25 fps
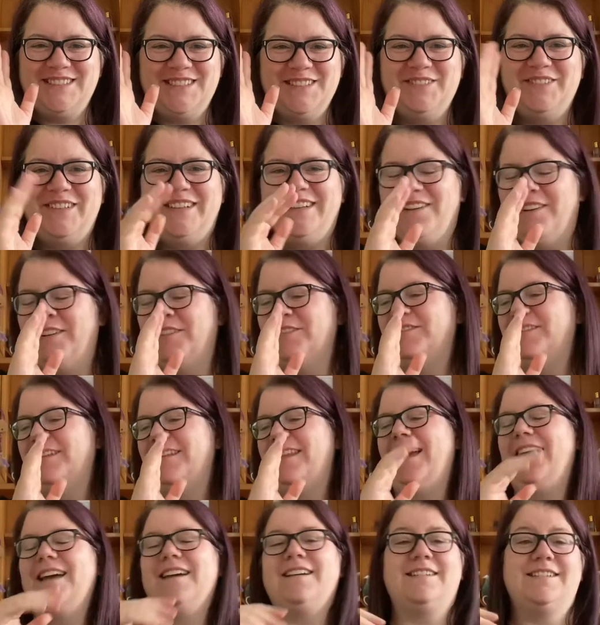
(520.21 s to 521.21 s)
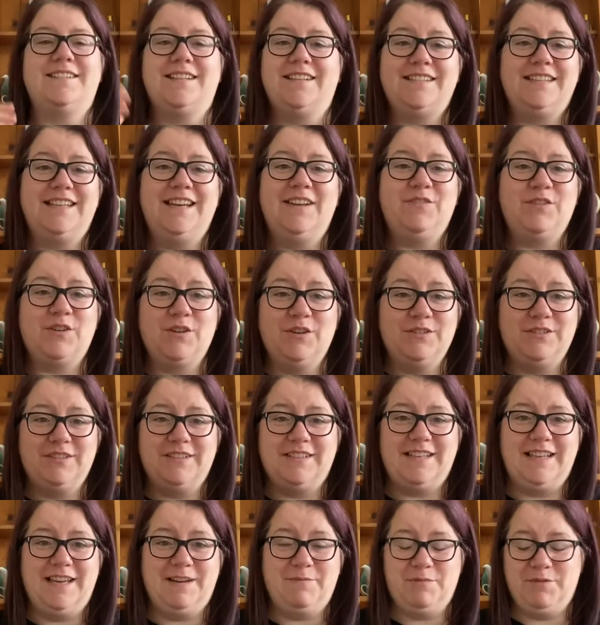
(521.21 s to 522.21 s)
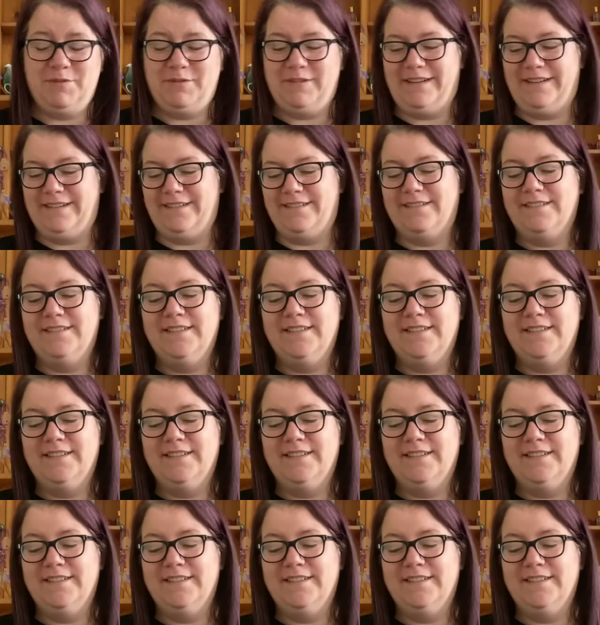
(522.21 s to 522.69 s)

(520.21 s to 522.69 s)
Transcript: doing after that because I've never gotten to that point.